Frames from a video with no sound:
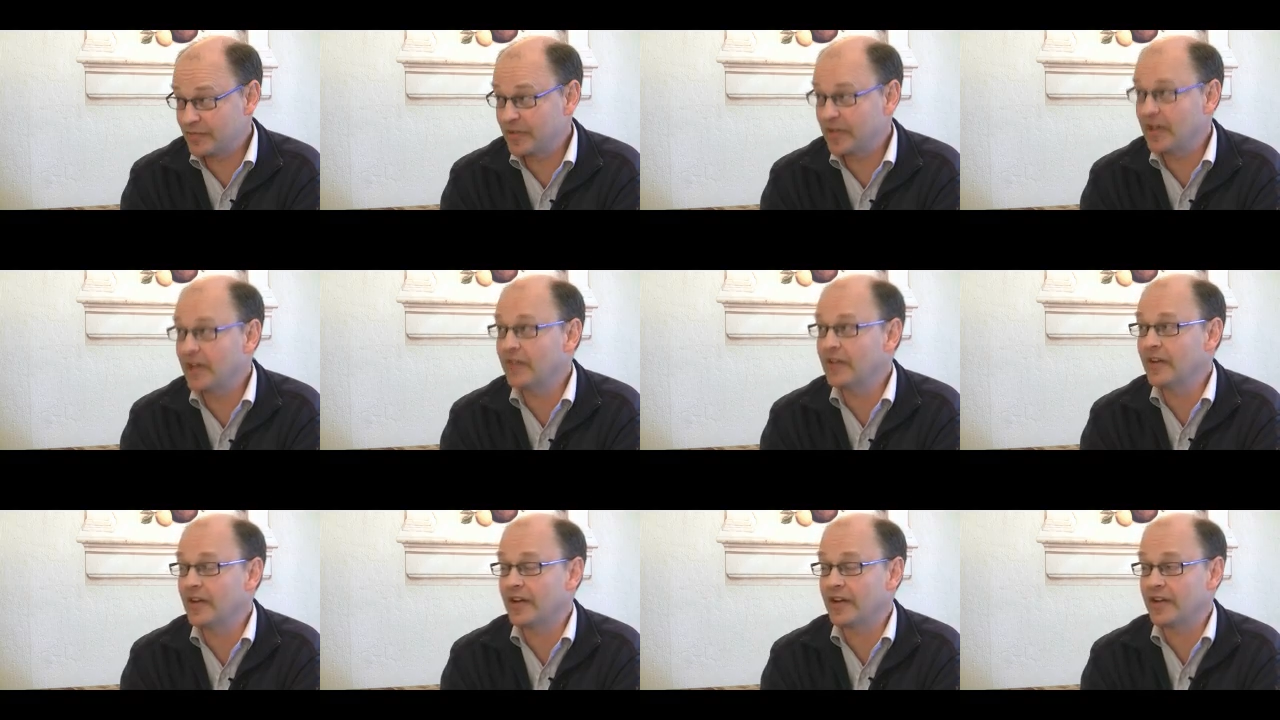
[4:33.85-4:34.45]
We
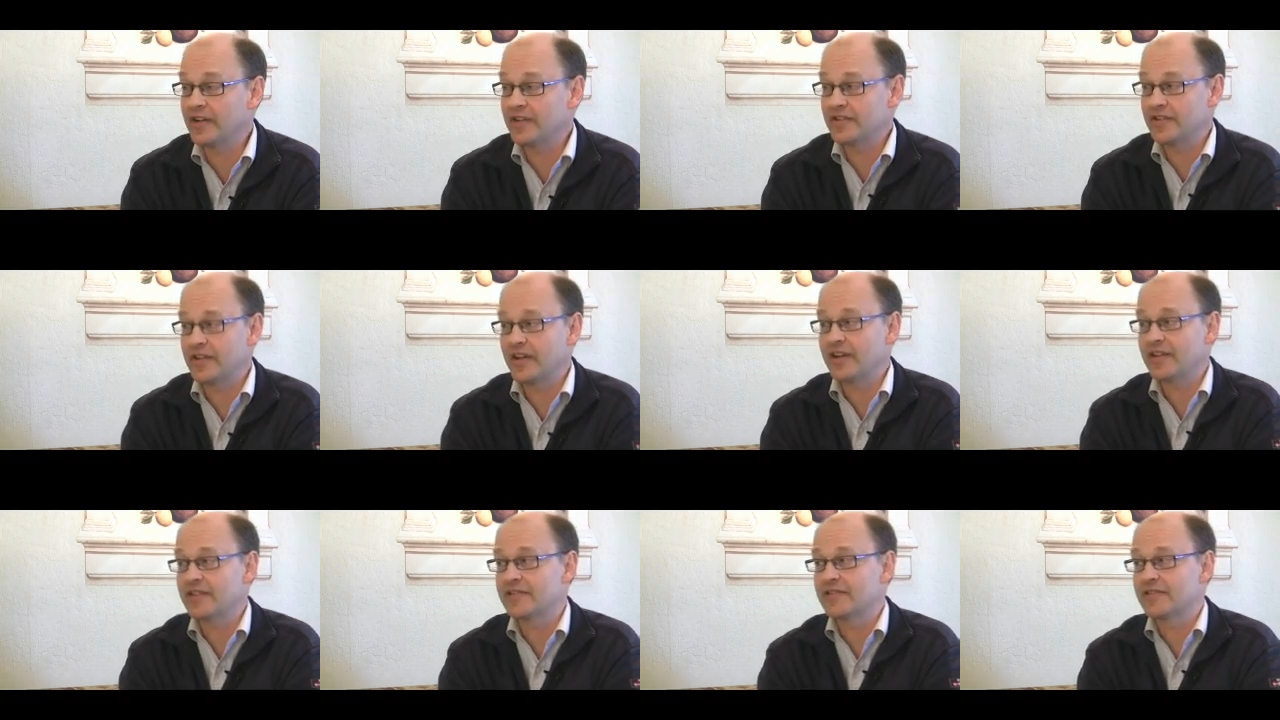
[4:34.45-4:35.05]
have the highest
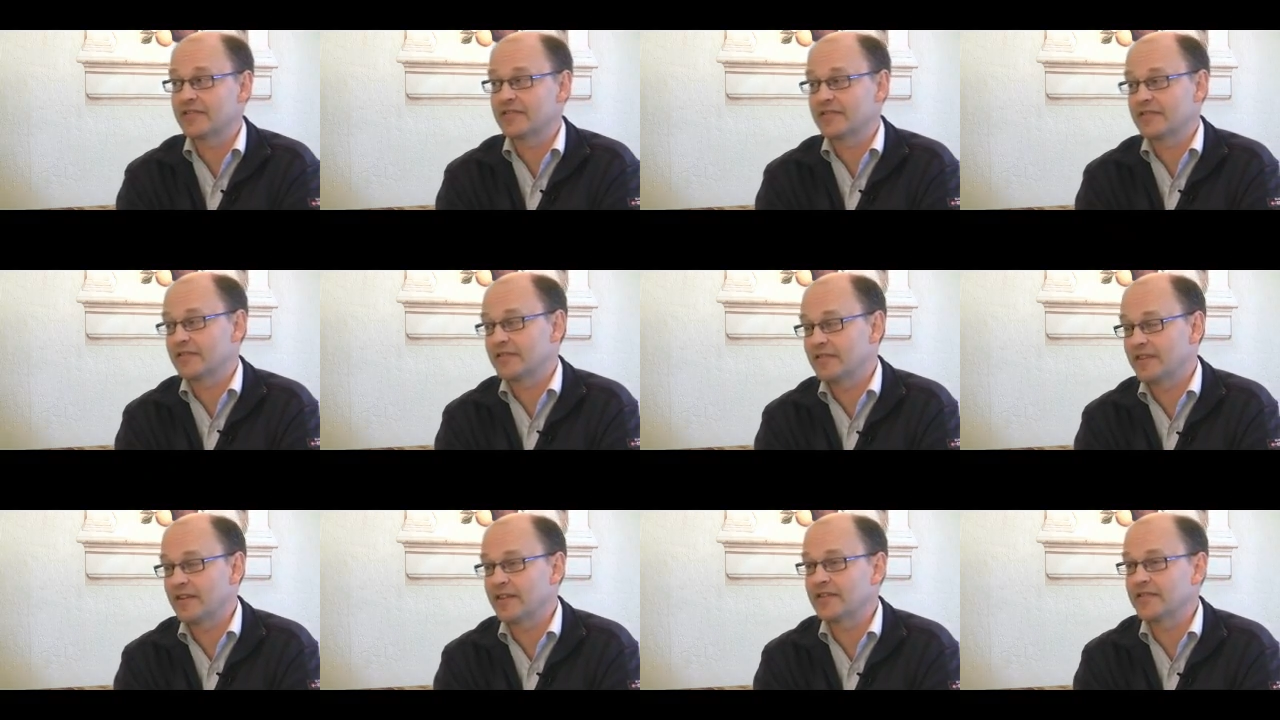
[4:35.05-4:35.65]

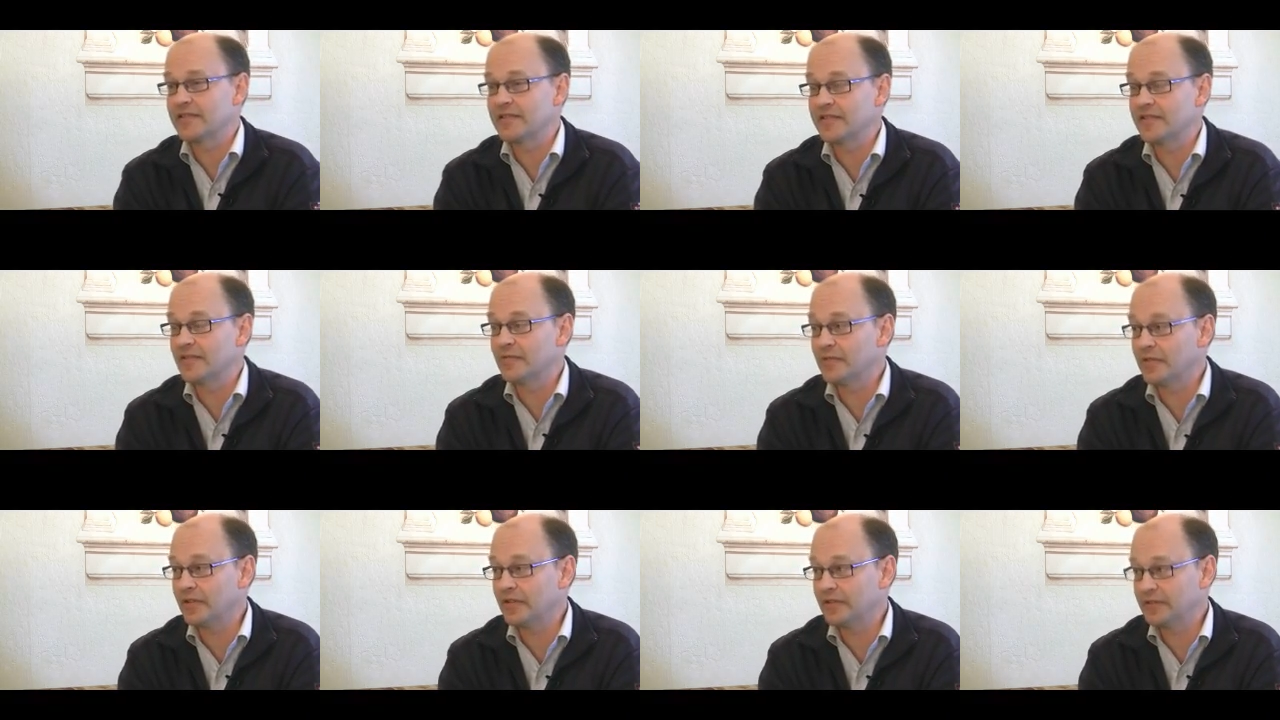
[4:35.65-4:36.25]
taxes in the
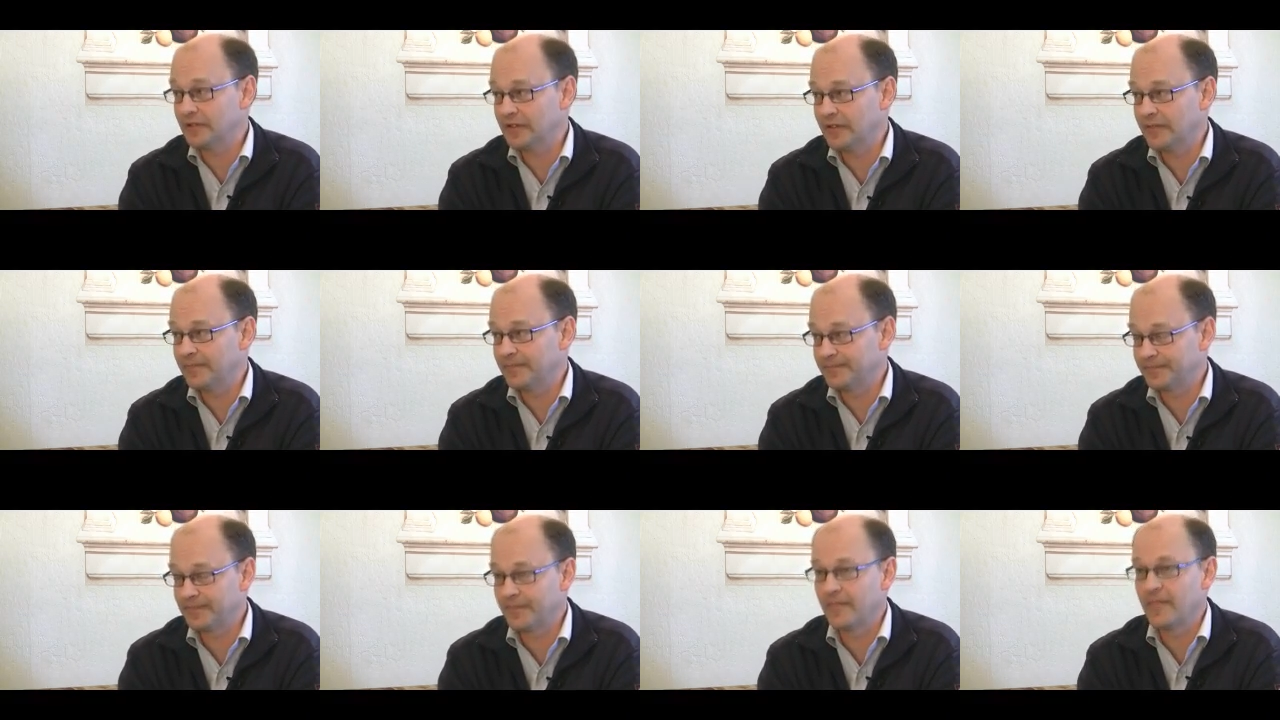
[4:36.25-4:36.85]
world,
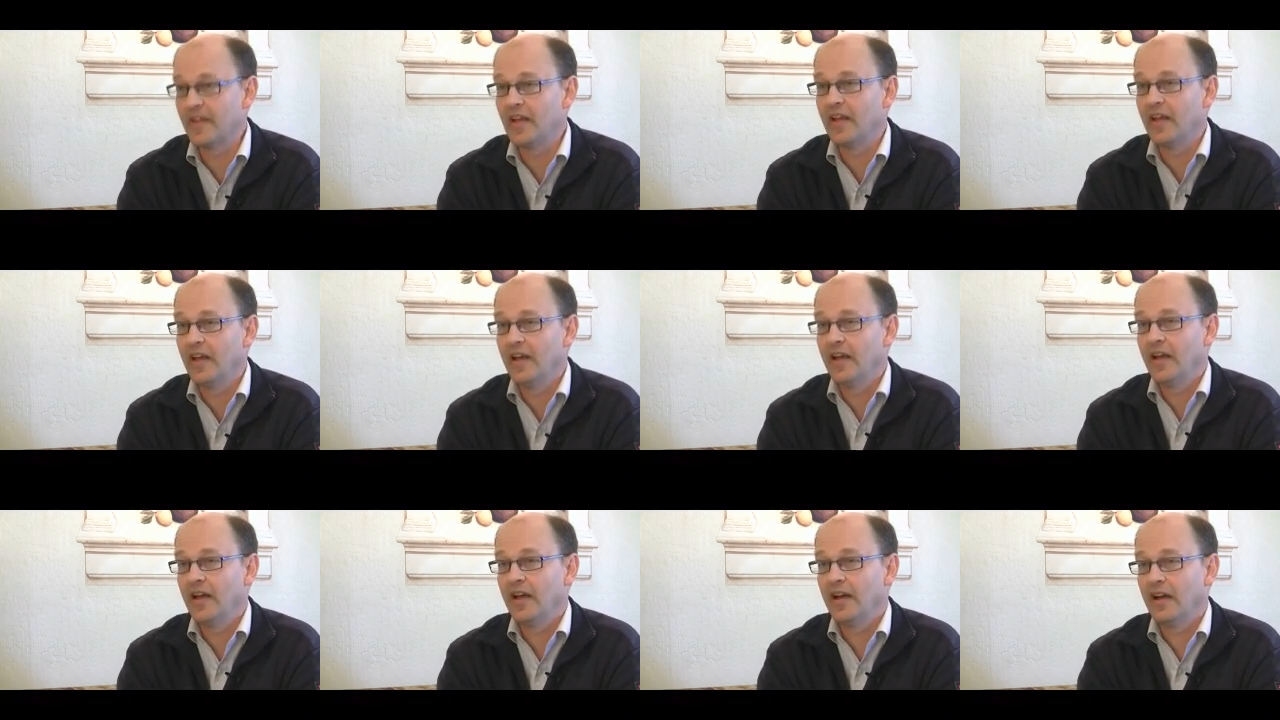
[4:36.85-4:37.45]

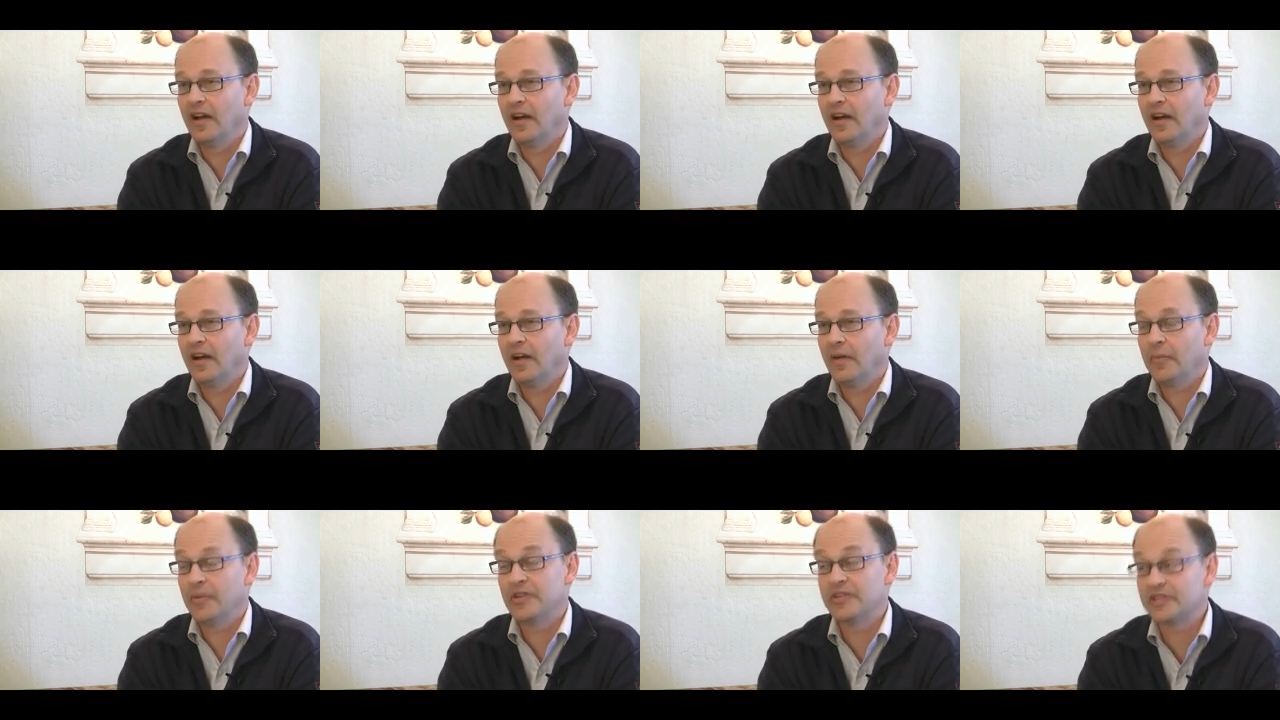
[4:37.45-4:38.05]

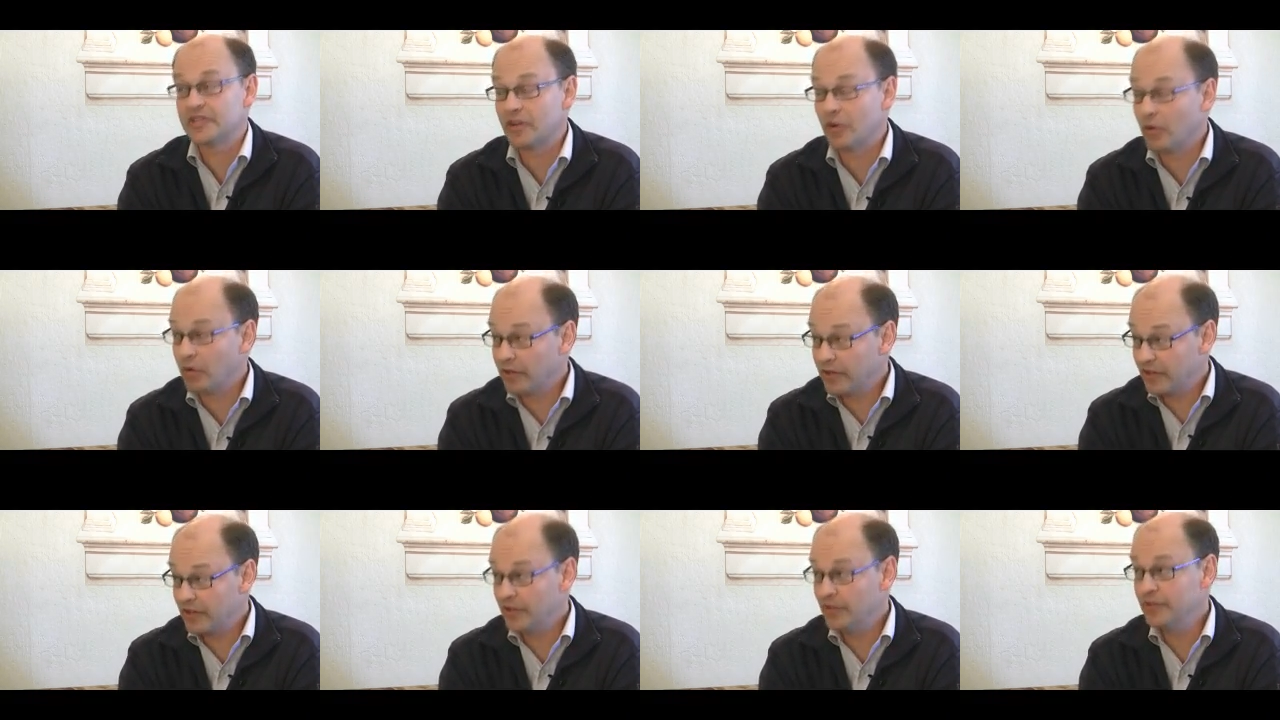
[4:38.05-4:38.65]
but it's all
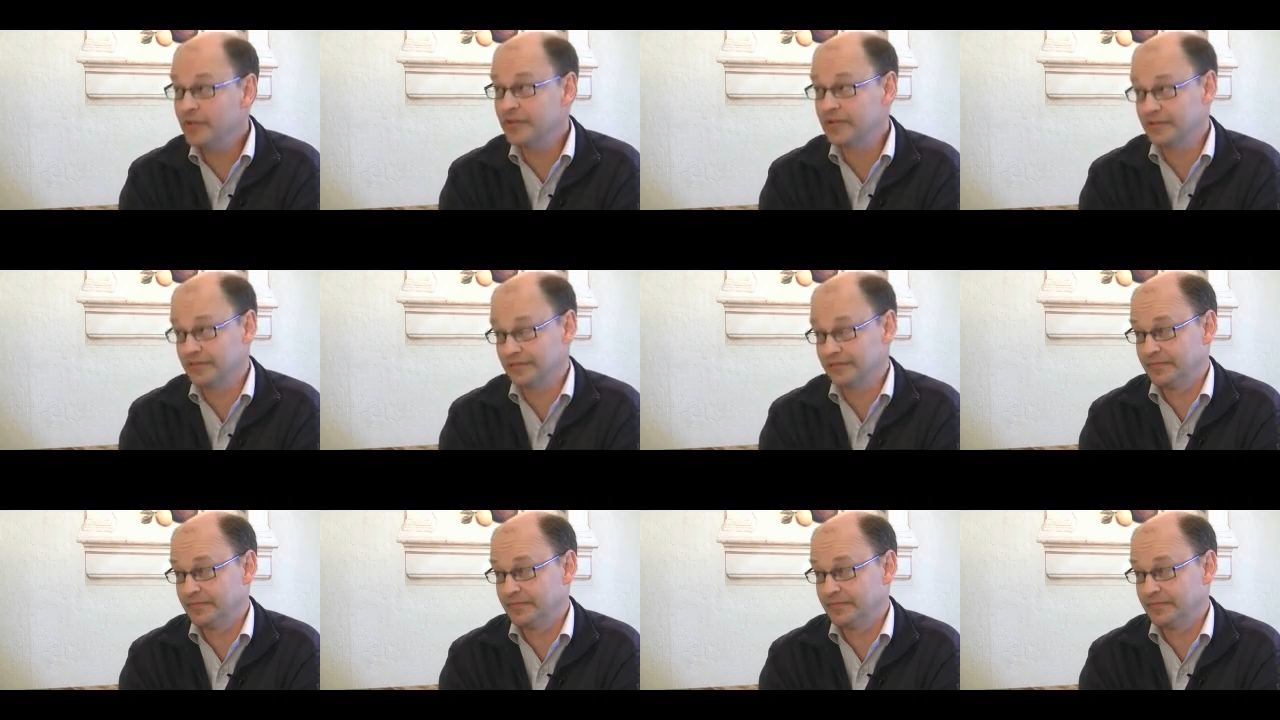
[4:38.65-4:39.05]
included.